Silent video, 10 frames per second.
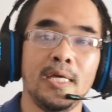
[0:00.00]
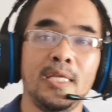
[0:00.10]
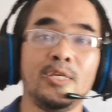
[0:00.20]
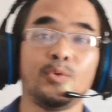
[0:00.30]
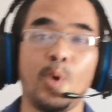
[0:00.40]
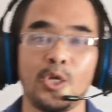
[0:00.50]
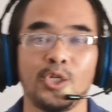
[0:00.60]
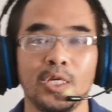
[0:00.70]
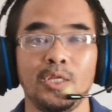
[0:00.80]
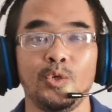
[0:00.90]
in this
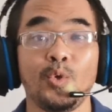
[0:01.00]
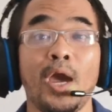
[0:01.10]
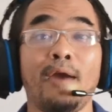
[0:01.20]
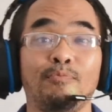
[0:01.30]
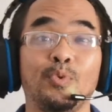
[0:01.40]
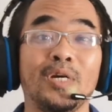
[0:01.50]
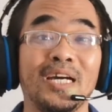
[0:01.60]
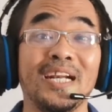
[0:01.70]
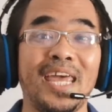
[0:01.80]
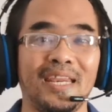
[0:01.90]
question, you have to
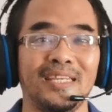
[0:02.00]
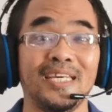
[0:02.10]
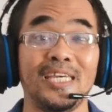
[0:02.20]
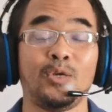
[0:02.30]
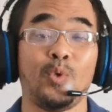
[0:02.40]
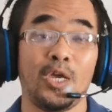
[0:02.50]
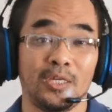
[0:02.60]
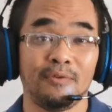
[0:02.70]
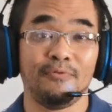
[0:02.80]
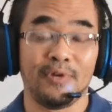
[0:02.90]
create the equation